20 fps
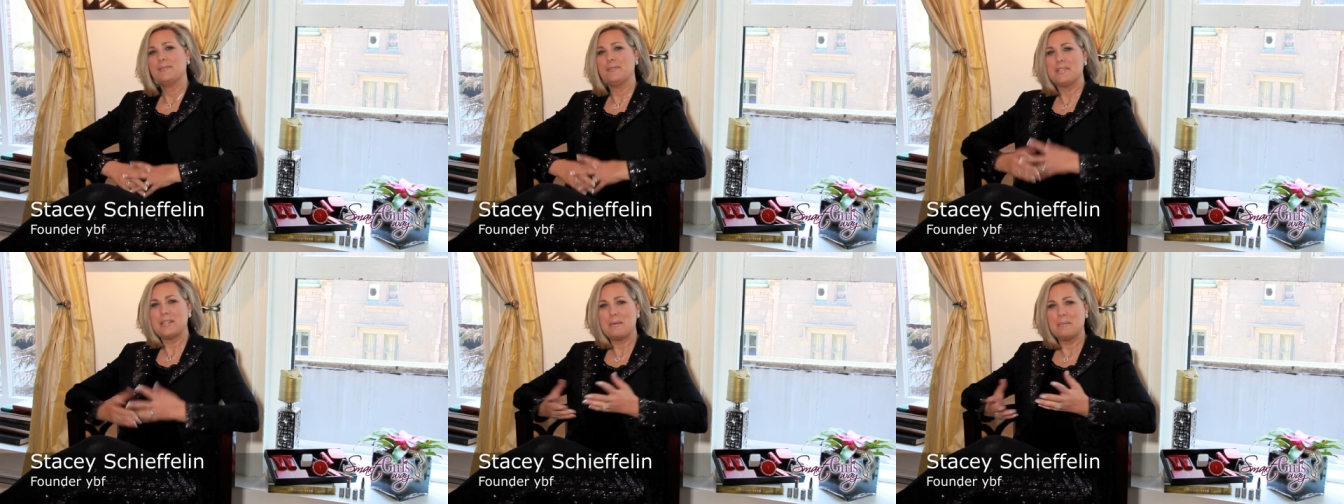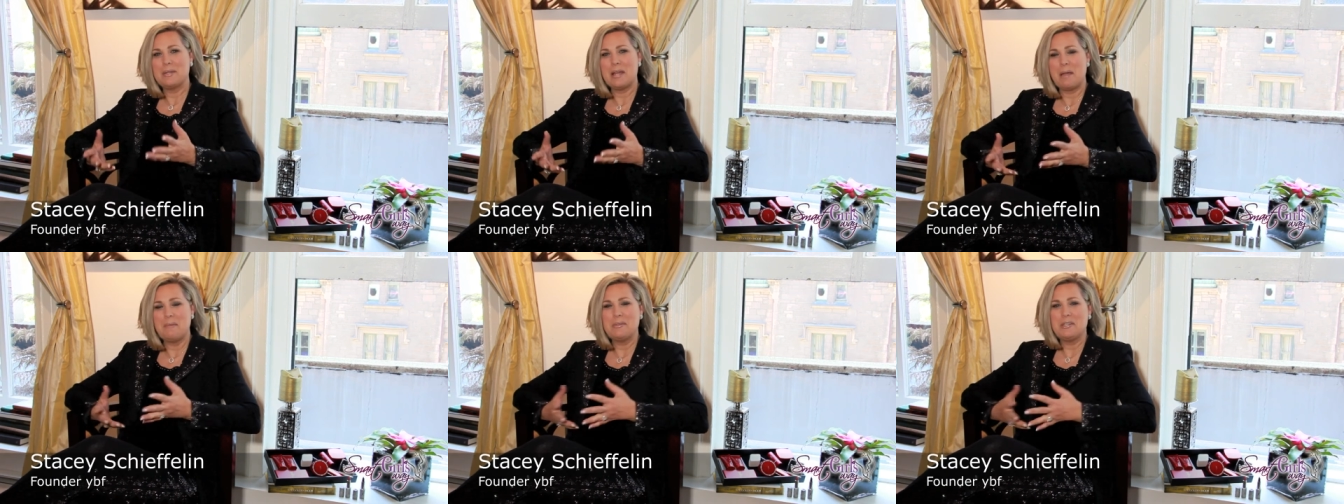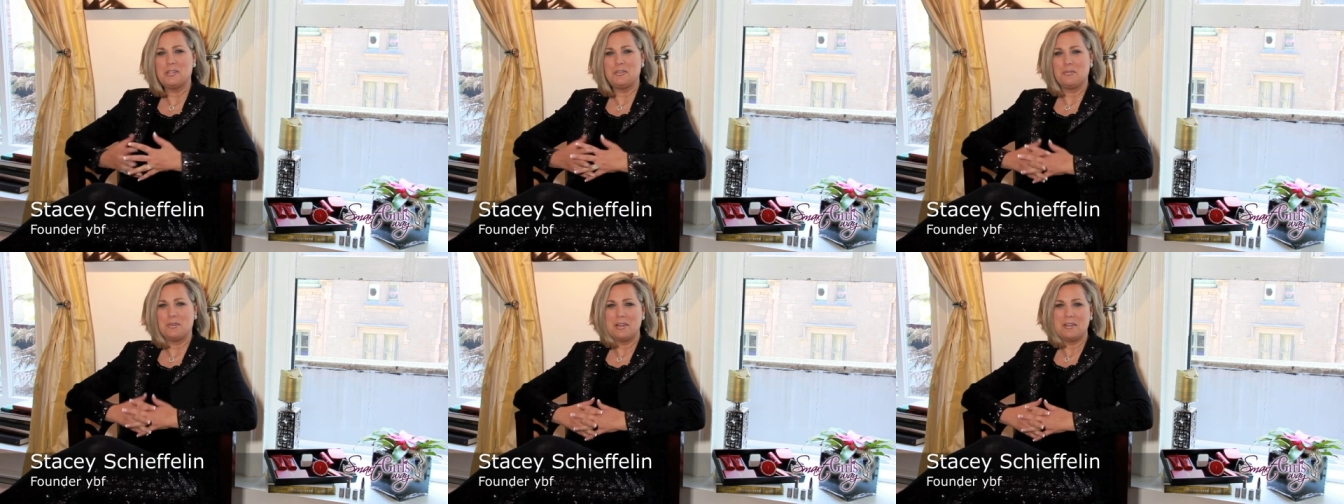Sometimes
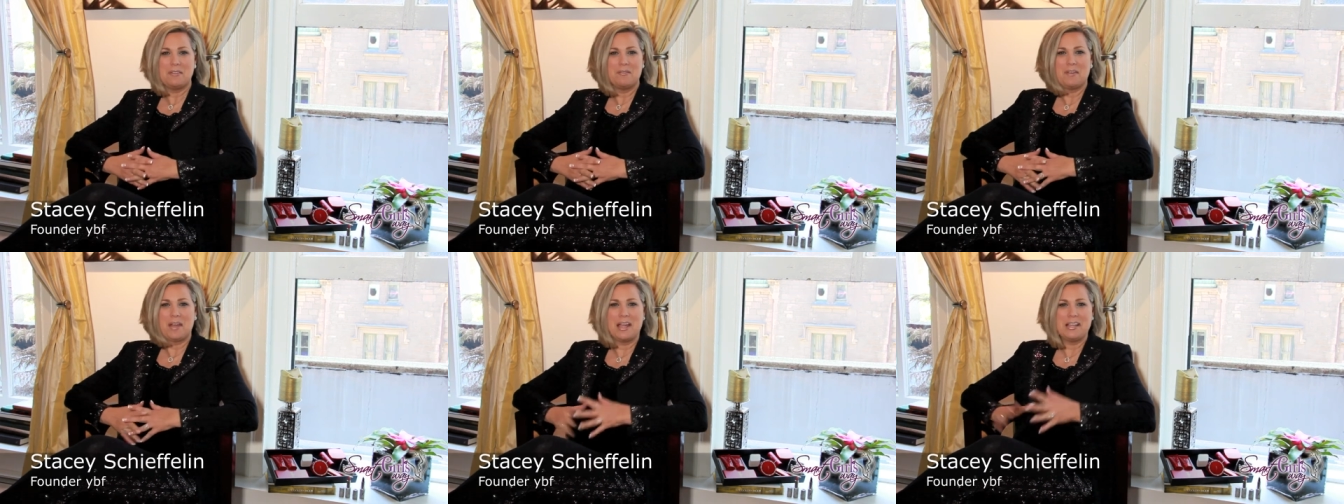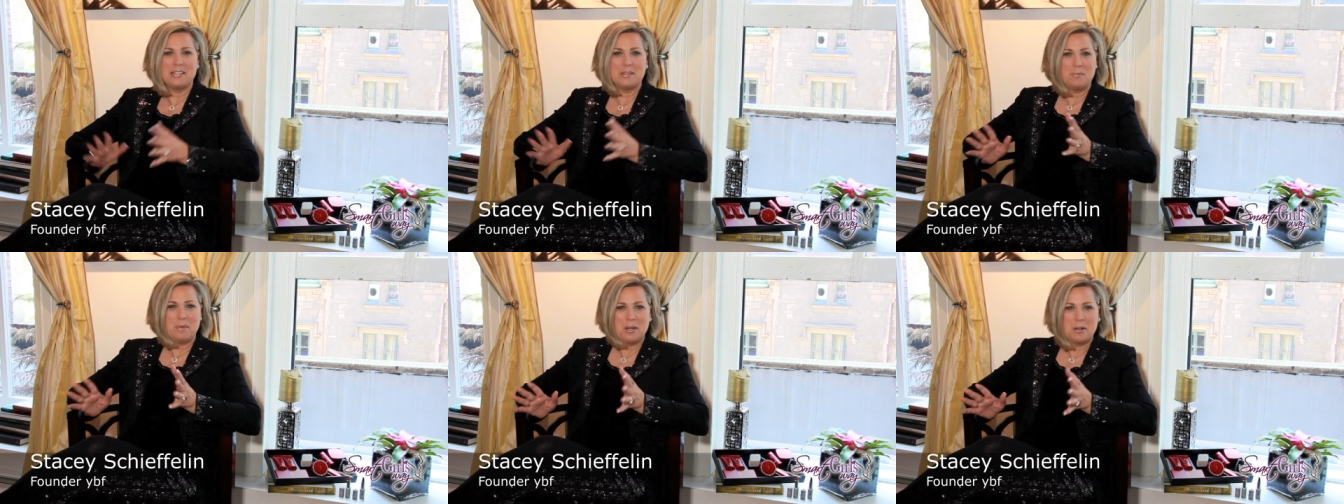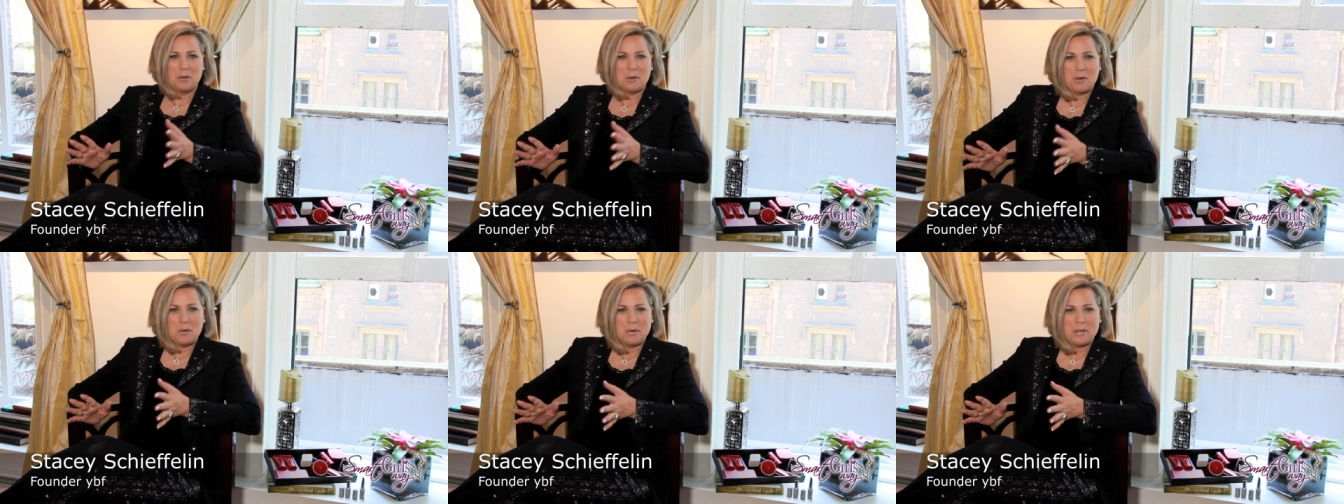it's free advice and we
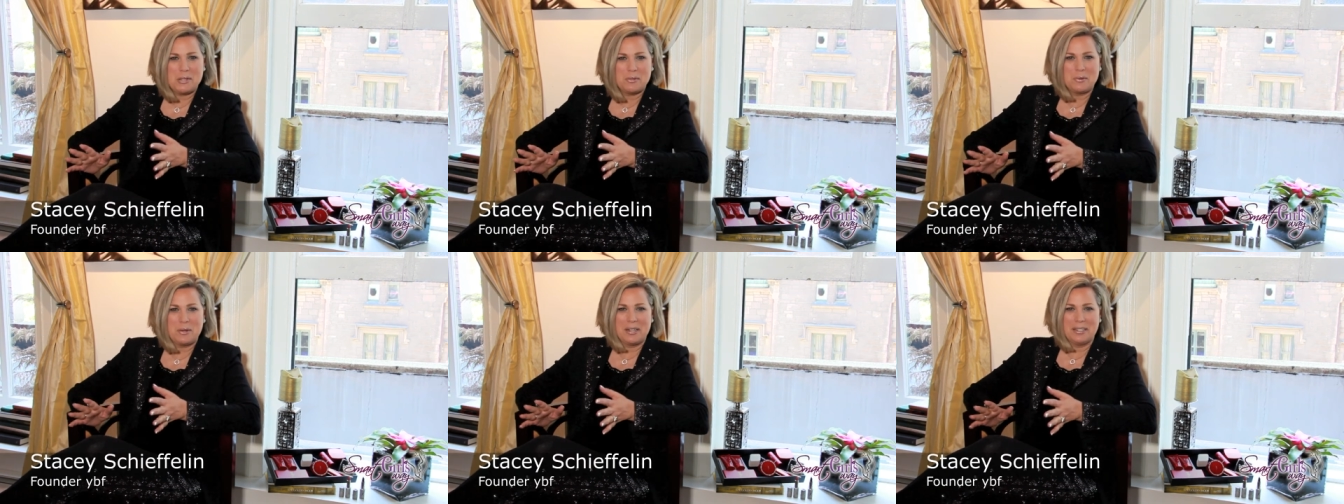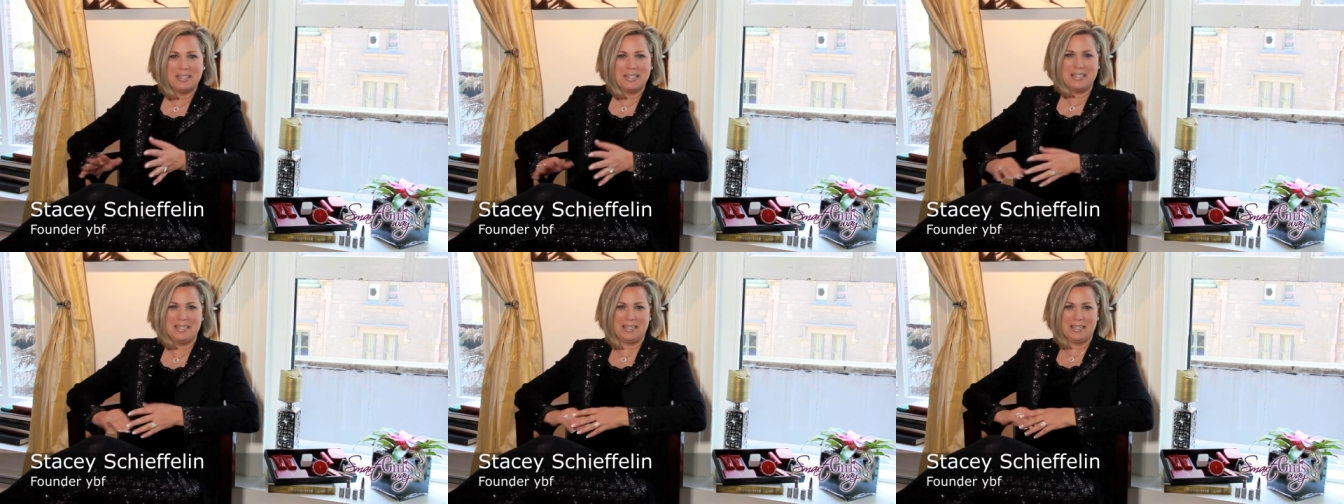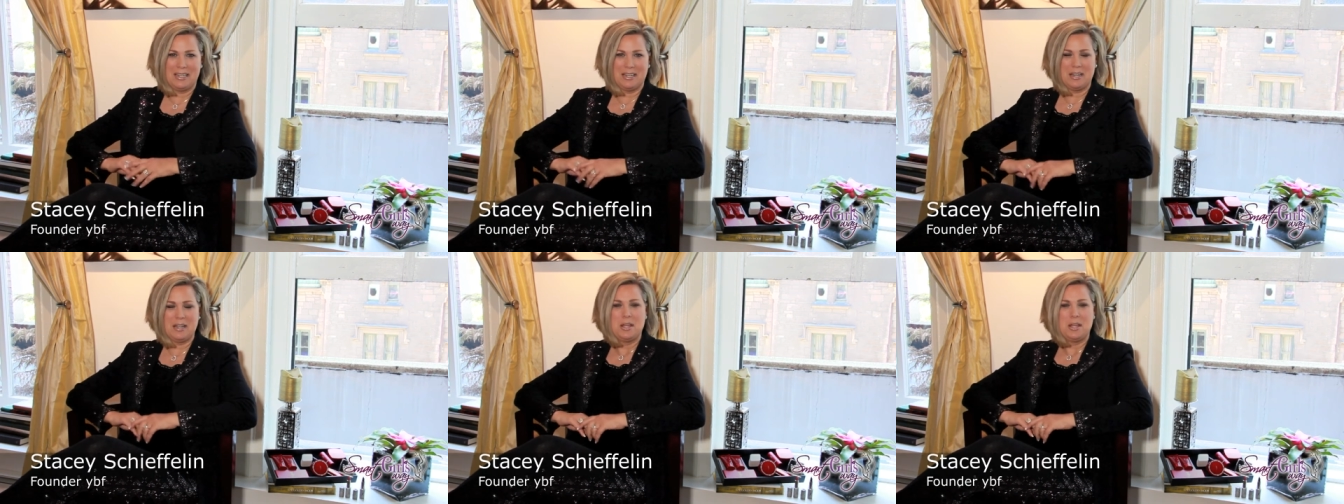don't always want to listen.